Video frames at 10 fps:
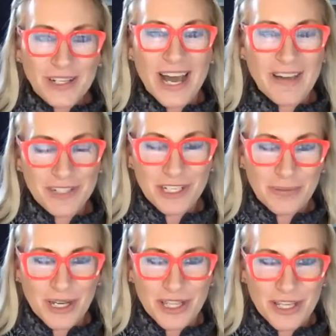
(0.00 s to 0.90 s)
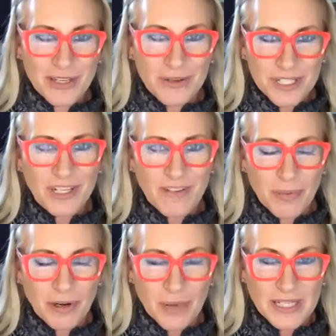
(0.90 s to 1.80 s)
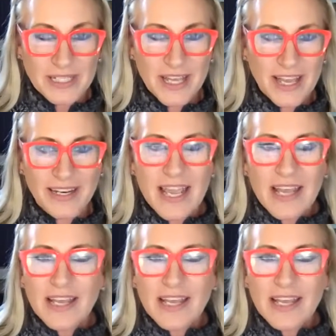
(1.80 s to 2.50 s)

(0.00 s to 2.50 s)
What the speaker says: alive and you're breathing, you still have a purpose. And